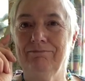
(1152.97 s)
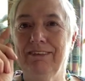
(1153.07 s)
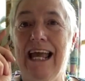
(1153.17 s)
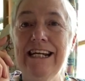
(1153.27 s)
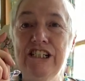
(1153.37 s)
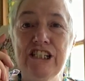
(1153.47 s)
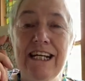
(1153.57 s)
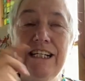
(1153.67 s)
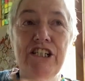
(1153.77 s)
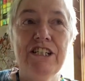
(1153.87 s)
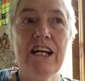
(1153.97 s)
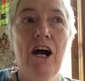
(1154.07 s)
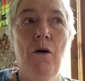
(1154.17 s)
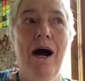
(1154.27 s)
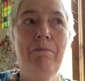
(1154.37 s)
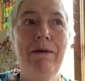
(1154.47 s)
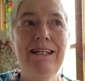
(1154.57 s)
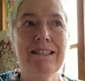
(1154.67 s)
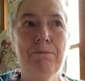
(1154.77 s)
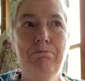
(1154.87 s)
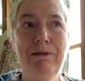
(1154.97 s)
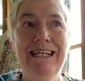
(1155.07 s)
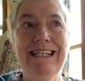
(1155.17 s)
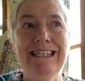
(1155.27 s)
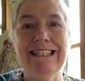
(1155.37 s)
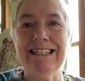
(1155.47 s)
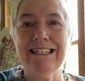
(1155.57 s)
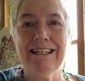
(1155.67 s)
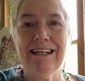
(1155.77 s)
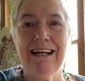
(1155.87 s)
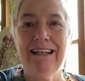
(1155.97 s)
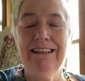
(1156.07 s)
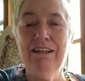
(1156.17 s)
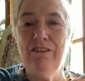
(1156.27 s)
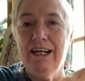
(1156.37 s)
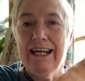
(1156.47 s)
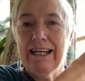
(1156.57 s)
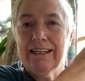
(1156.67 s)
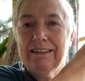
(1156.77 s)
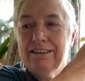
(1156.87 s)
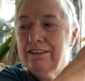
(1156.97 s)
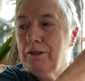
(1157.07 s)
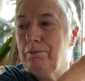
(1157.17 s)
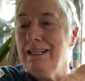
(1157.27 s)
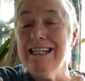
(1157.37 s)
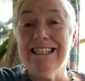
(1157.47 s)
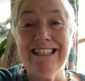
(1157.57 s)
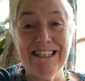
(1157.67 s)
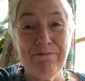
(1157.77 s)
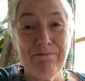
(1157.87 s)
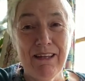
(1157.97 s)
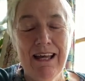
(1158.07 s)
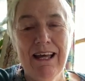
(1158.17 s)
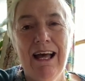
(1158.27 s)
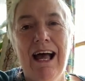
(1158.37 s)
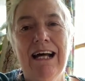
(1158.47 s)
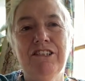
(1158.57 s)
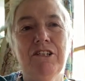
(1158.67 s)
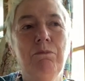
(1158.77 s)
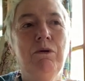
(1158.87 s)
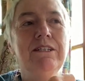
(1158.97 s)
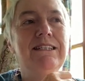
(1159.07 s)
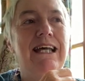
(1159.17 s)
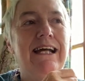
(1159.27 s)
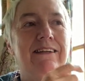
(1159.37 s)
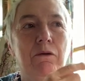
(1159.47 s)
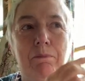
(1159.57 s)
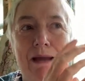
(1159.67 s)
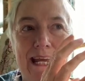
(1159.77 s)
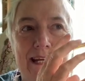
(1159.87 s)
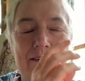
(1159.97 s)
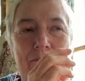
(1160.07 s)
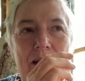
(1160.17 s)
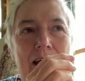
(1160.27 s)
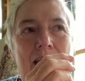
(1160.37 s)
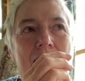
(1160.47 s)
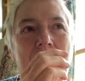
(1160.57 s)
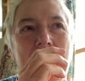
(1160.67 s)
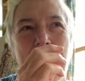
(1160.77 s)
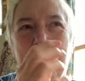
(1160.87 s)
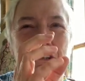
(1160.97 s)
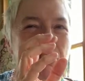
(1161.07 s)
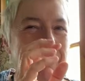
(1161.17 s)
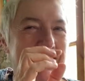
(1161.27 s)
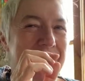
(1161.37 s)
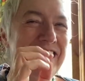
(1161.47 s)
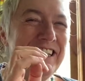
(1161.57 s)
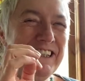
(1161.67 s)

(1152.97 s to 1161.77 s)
Ages and ages ago, I made some beads. I'll leave a link to the beads. And someone said they were pink and green.